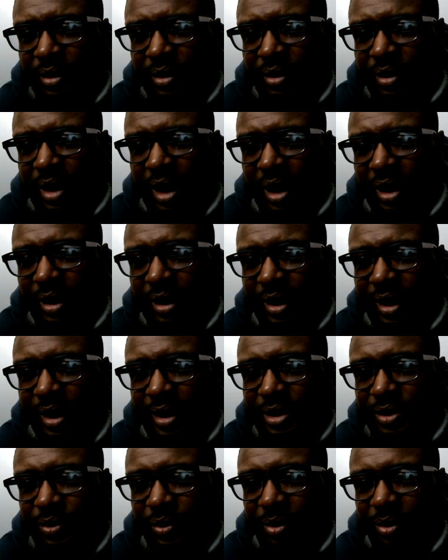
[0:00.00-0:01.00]
Connor
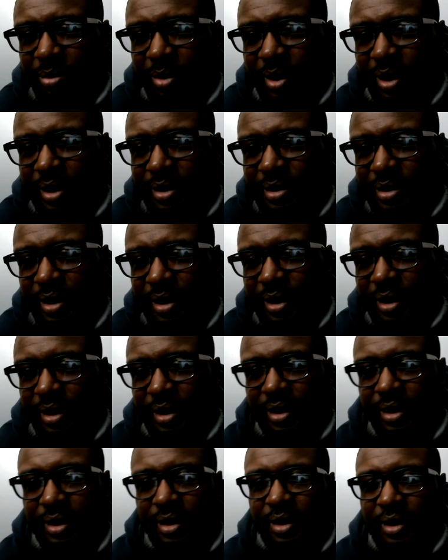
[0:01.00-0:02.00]
gains 20 pounds. Yeah,
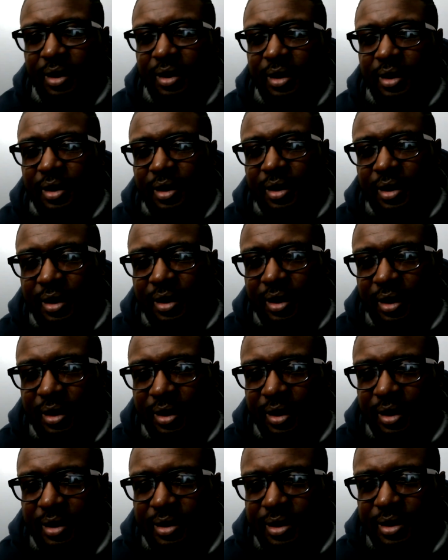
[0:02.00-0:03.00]
he
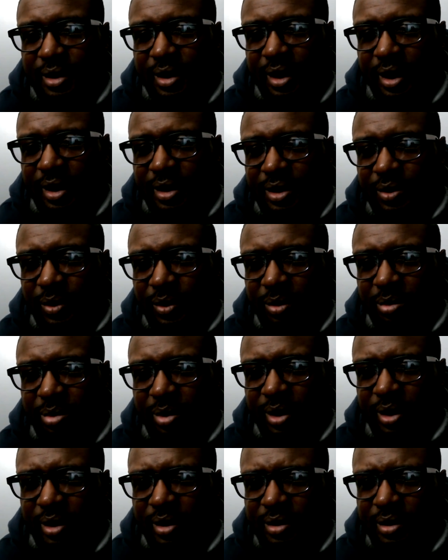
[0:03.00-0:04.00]
needs to gain 20
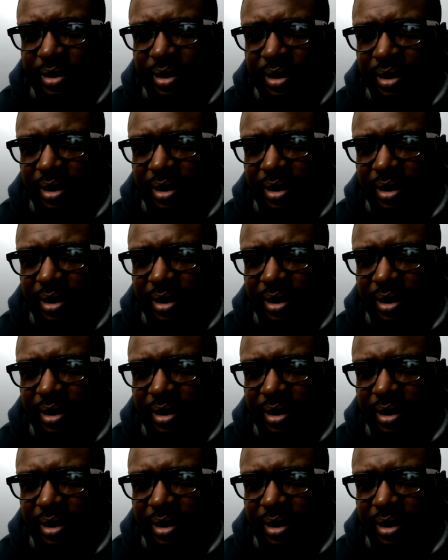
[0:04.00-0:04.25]
pounds.